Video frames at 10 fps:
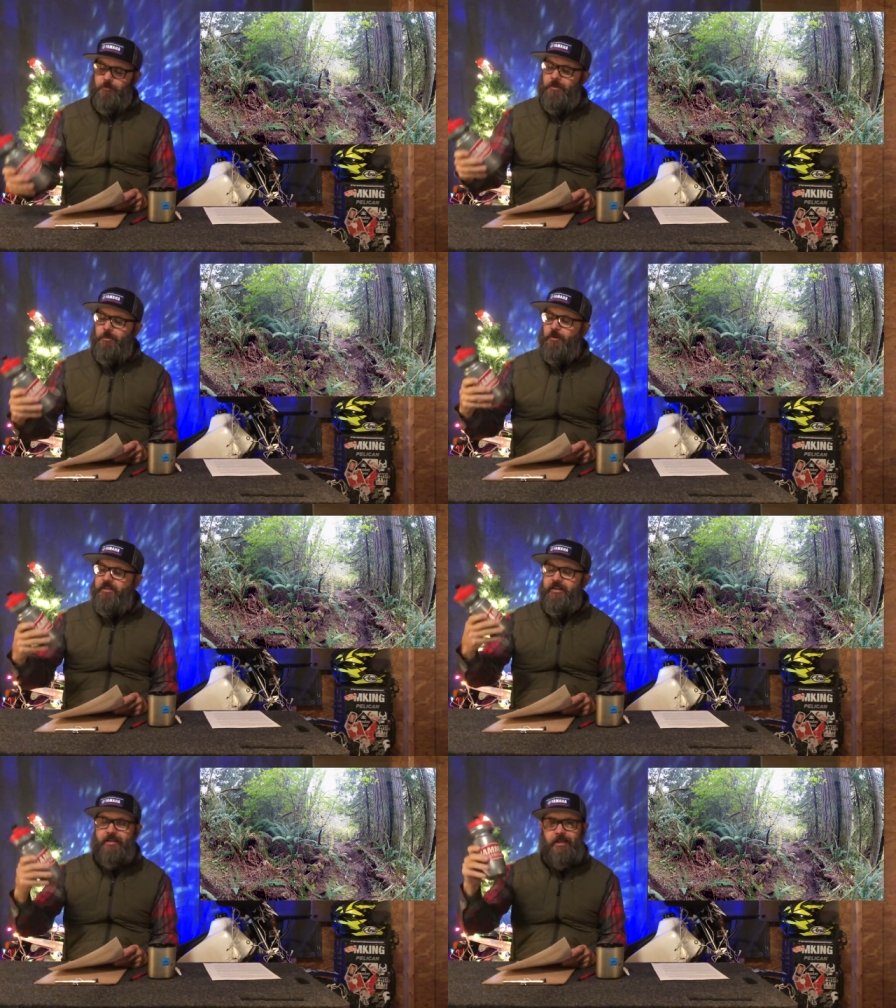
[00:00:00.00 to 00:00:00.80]
Maybe one
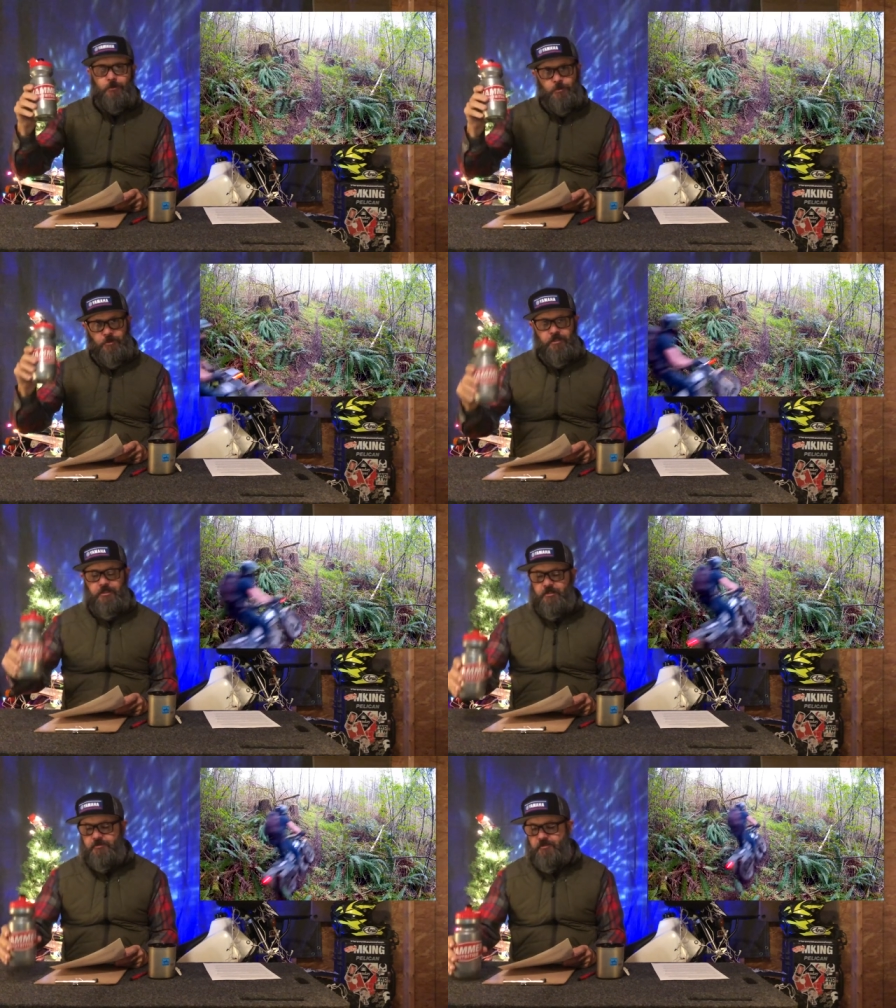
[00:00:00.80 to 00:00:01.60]
day I
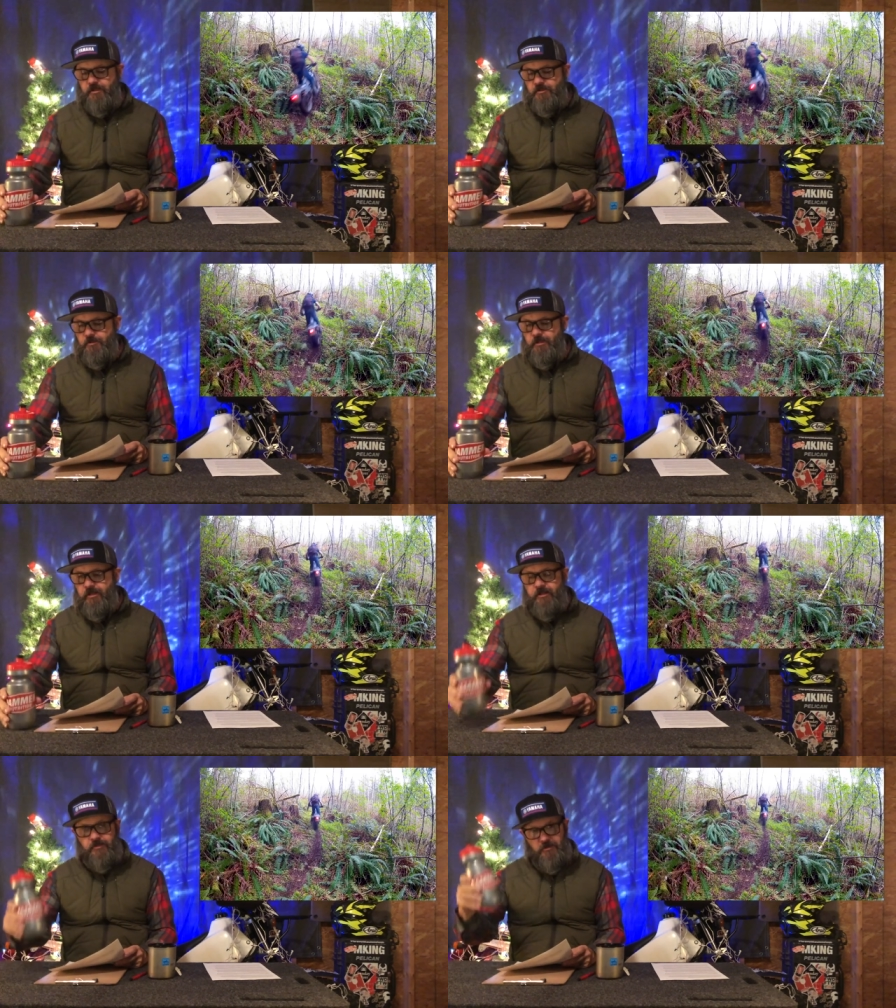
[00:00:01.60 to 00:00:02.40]
will talk to you
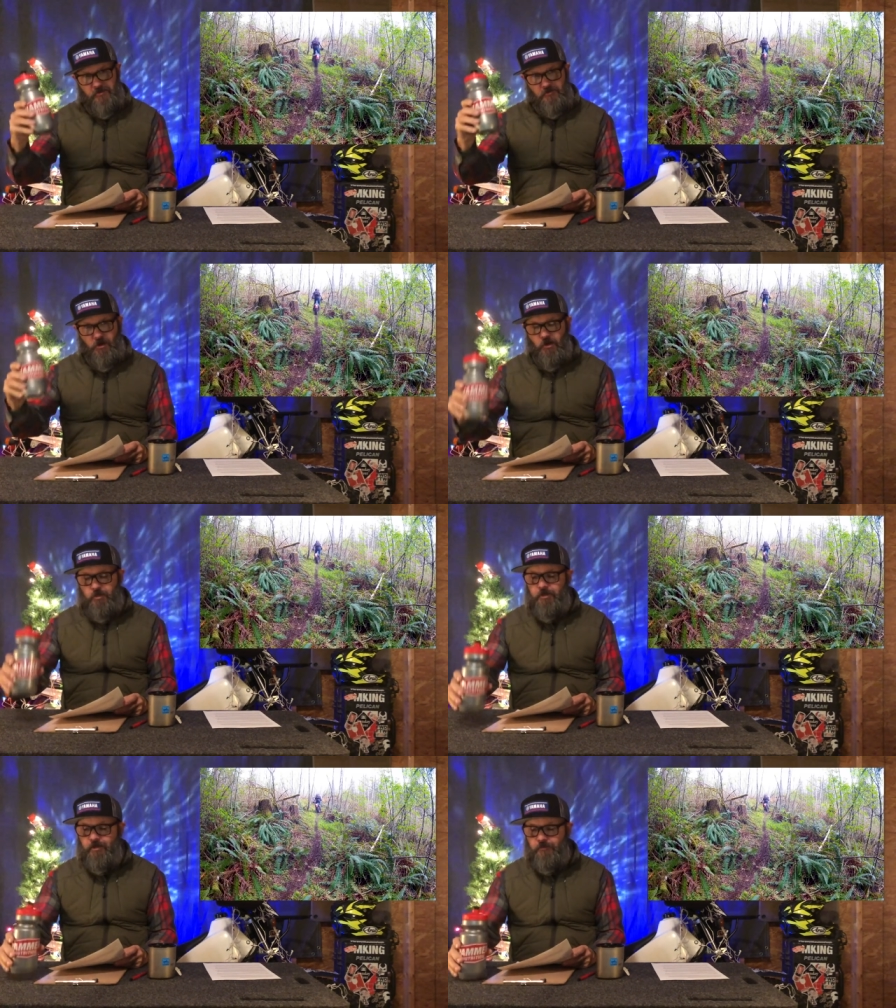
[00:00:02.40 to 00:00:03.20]
guys all
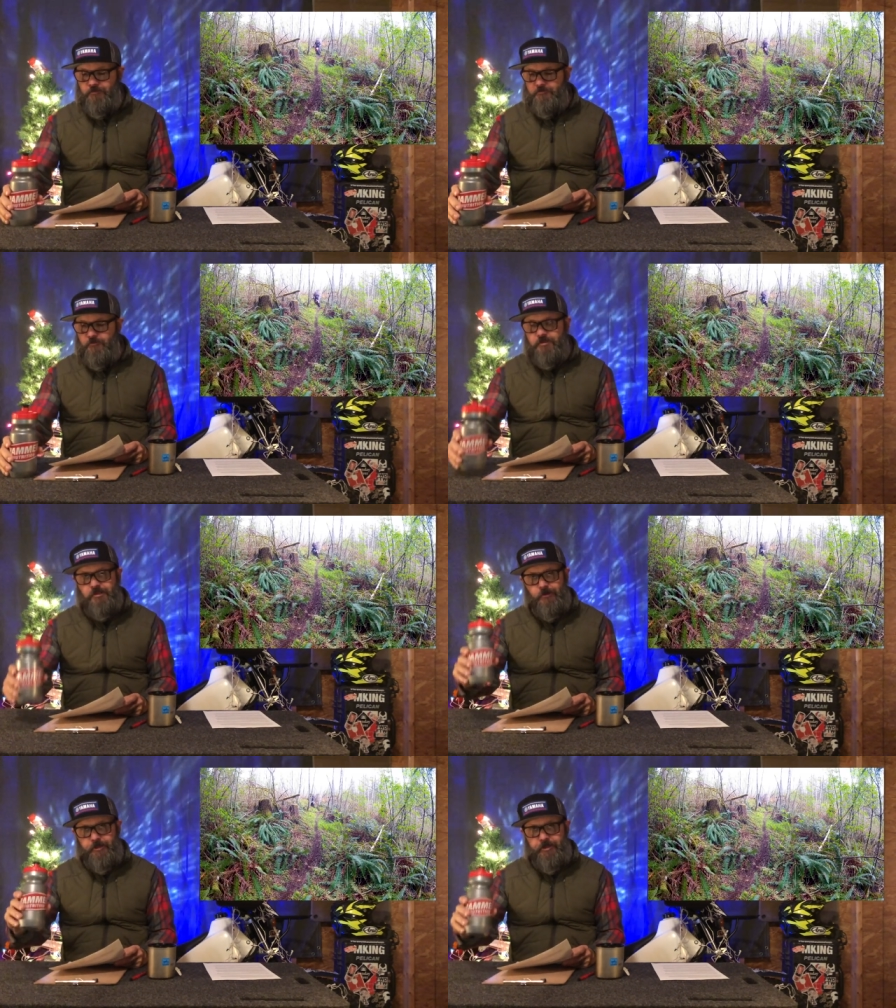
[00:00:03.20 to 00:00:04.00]
about what's
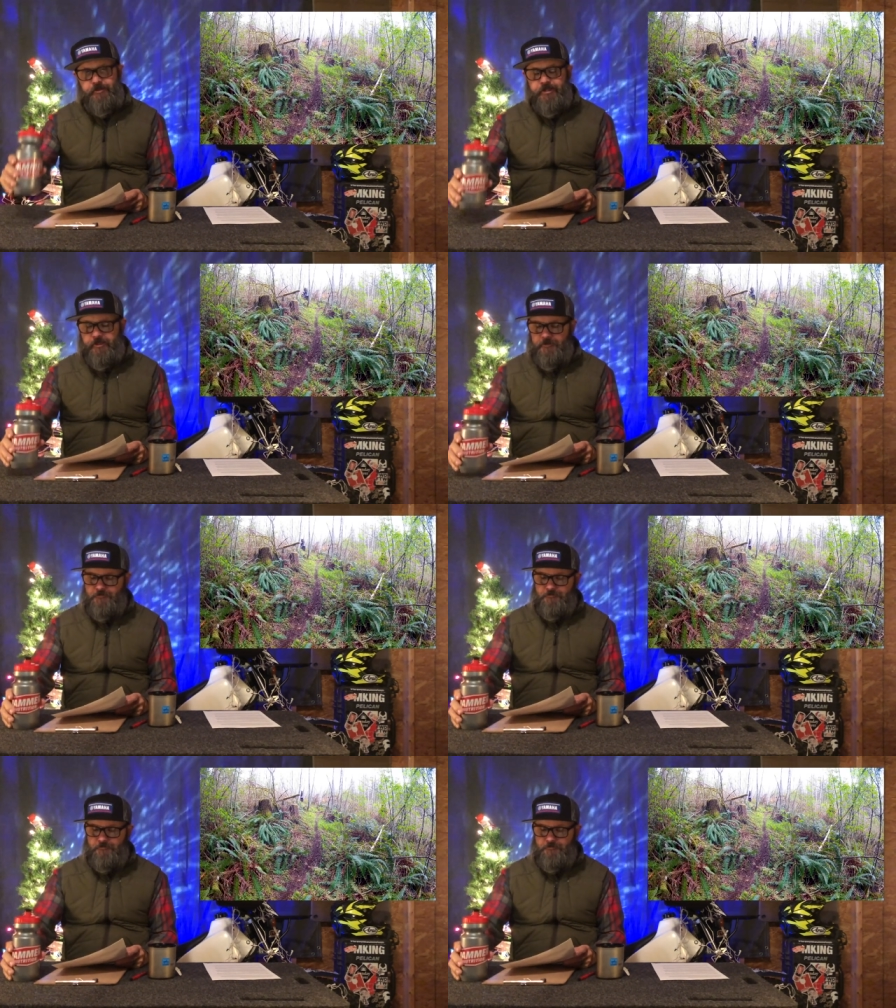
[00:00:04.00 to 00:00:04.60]
going on here.